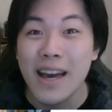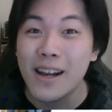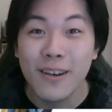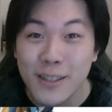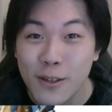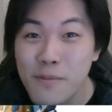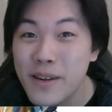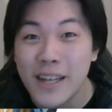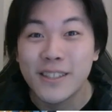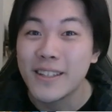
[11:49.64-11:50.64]
class
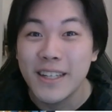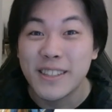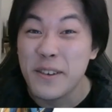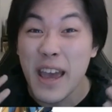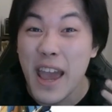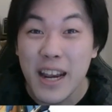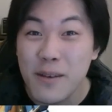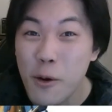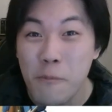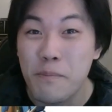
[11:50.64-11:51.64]
combination needs any
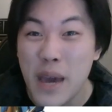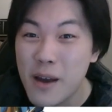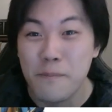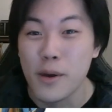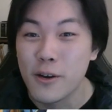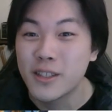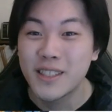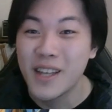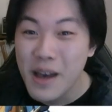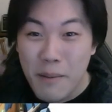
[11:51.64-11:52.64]
more bigger
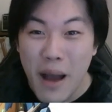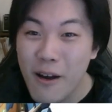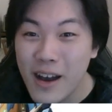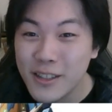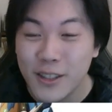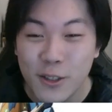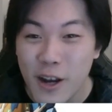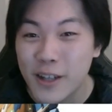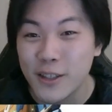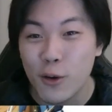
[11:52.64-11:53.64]
boost. Powerhouse and
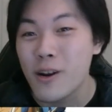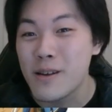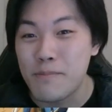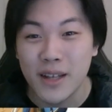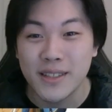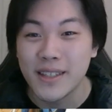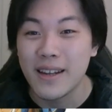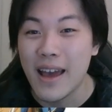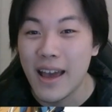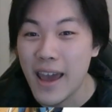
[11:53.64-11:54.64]
striker is already
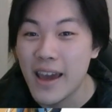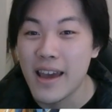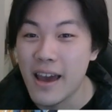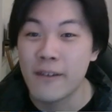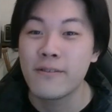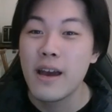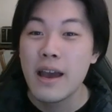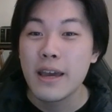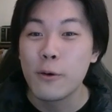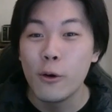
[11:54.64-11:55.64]
busted AF.
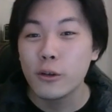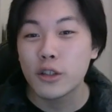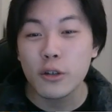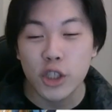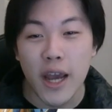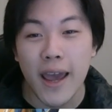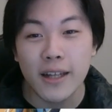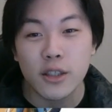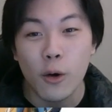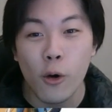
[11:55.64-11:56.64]
He will also
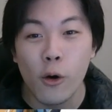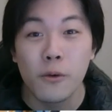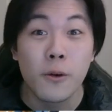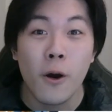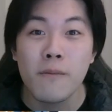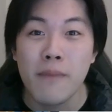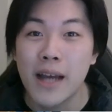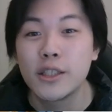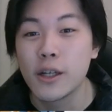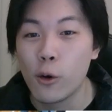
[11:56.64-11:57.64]
change all
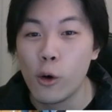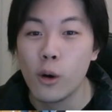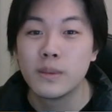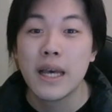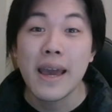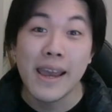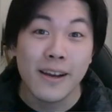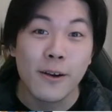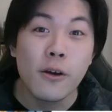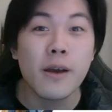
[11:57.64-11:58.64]
non-matching orbs,
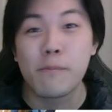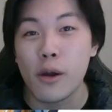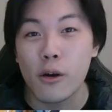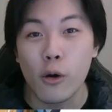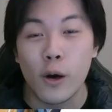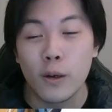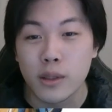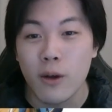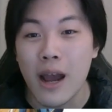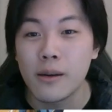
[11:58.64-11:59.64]
including block
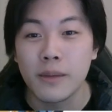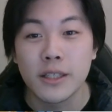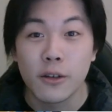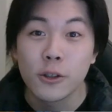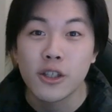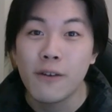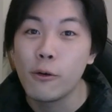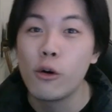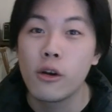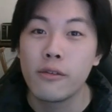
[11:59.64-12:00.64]
orbs randomly, so shuffle all of